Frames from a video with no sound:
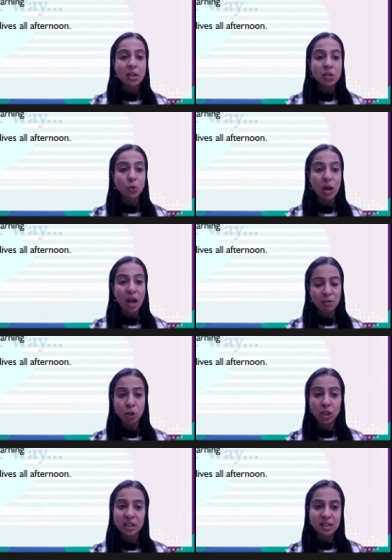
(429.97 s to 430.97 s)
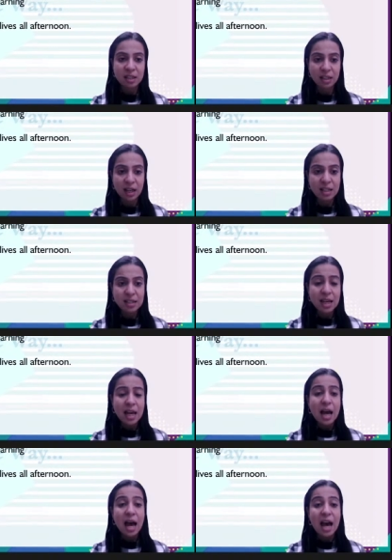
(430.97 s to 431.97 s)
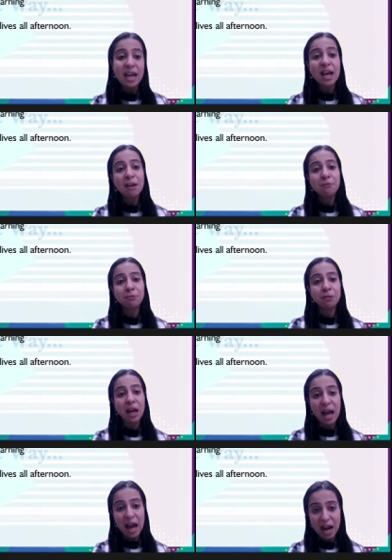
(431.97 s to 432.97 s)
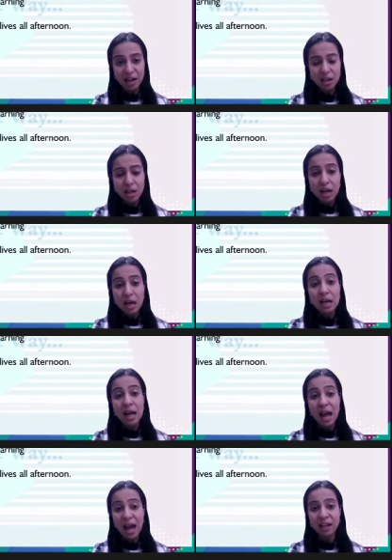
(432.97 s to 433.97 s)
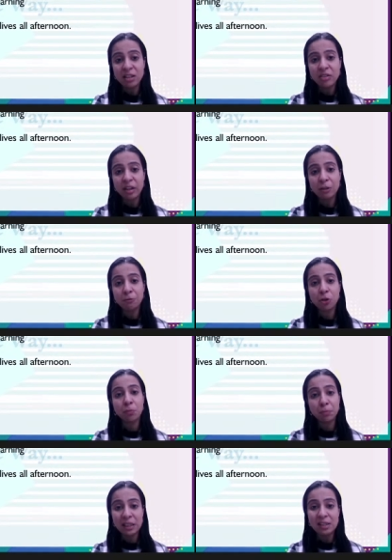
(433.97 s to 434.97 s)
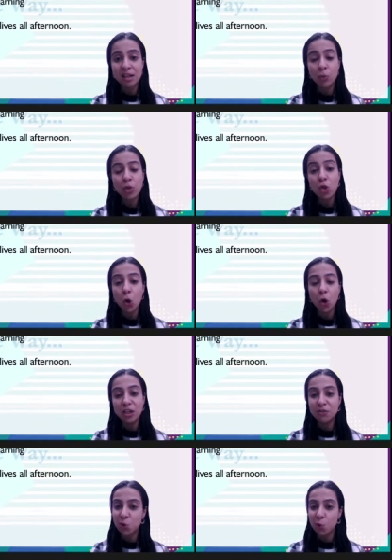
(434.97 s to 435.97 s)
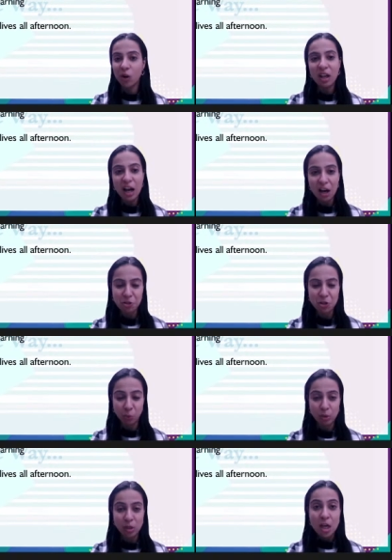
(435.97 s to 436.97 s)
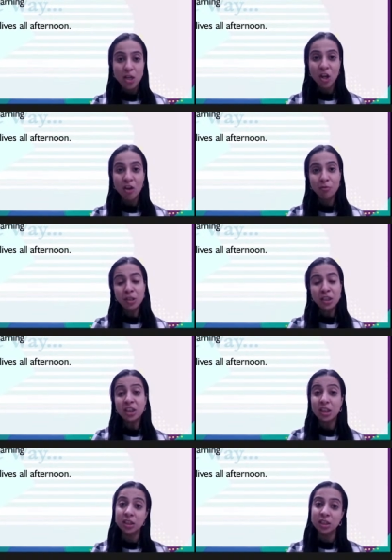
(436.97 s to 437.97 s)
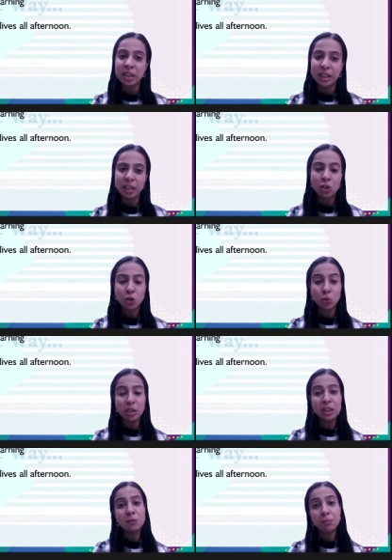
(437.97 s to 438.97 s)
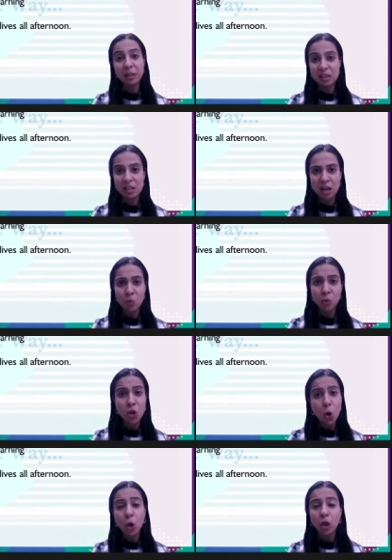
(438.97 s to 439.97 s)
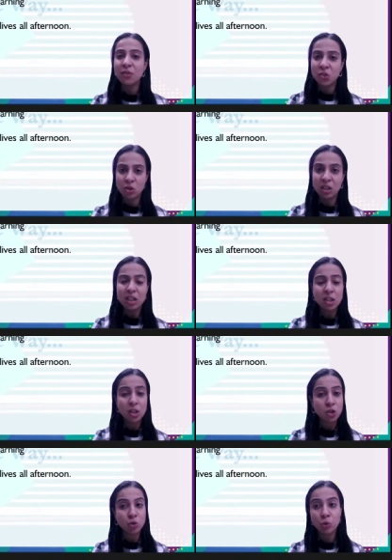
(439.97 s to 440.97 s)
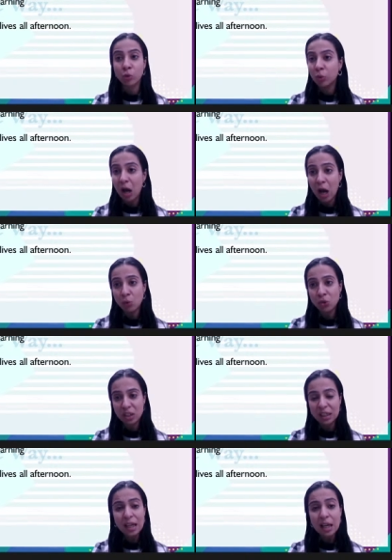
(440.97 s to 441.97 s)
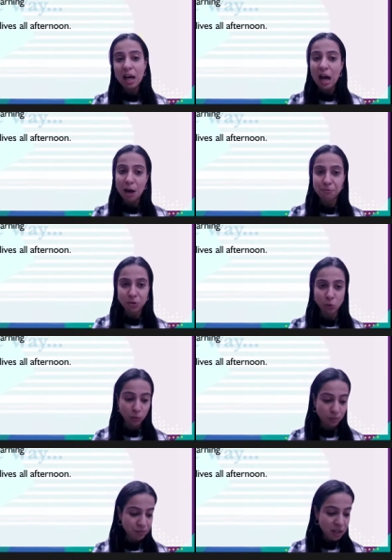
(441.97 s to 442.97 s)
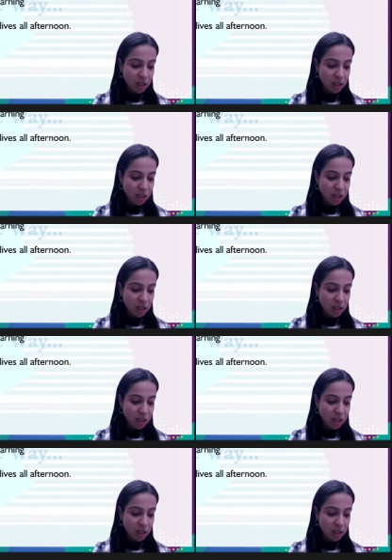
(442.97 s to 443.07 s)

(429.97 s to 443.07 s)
so have a look at the sentence i have had a hankering for a pizza with olives all afternoon so i've been yearning to eat pizza with olives on it throughout the afternoon